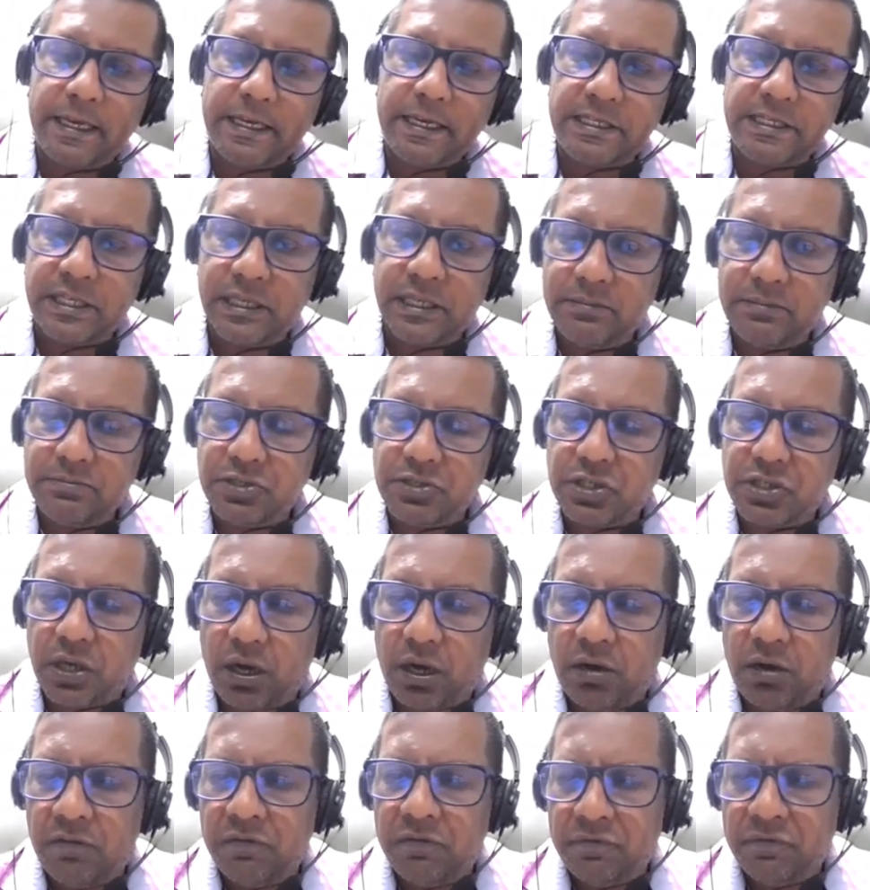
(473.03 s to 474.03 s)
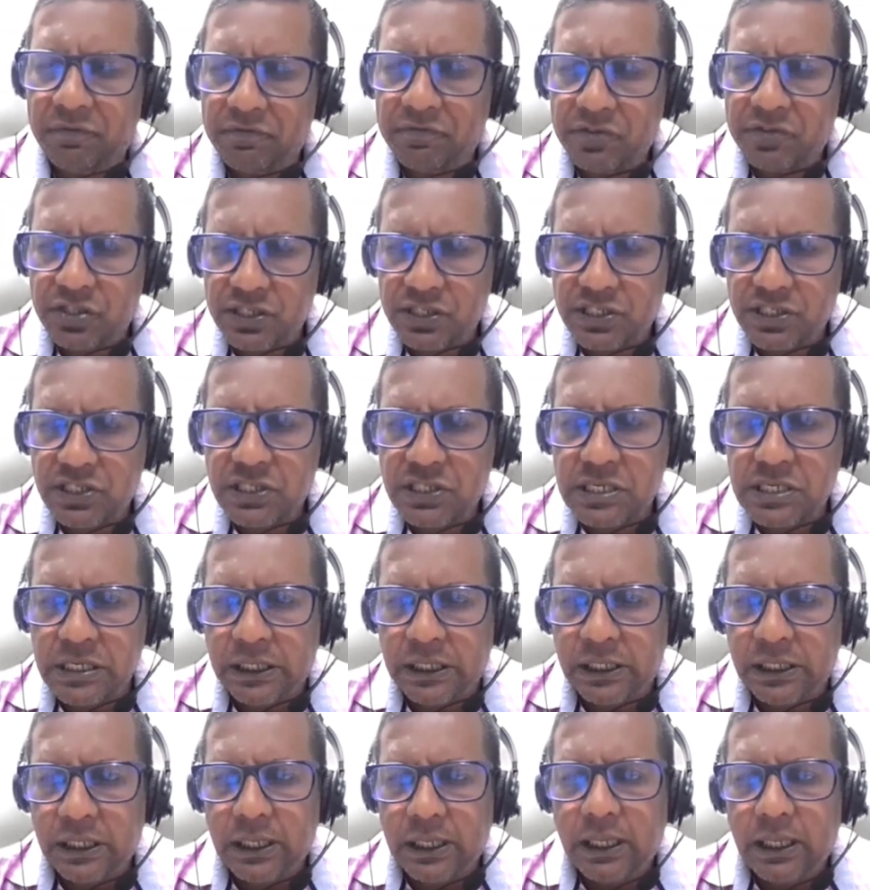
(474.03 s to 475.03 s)
in terms of
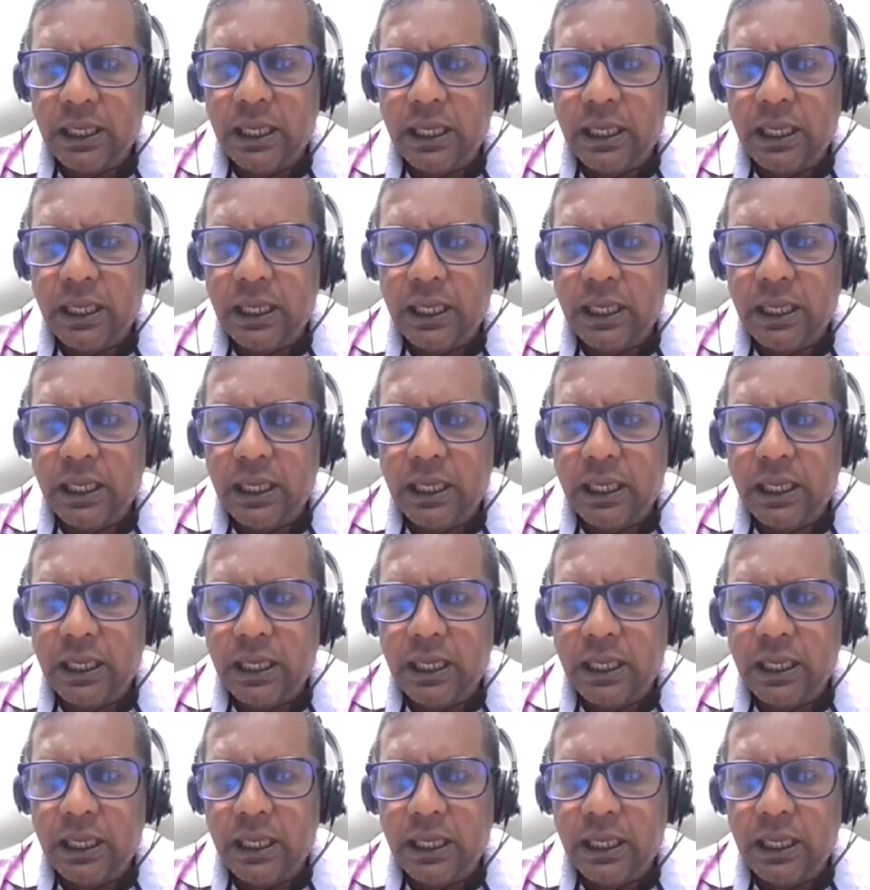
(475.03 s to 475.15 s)
just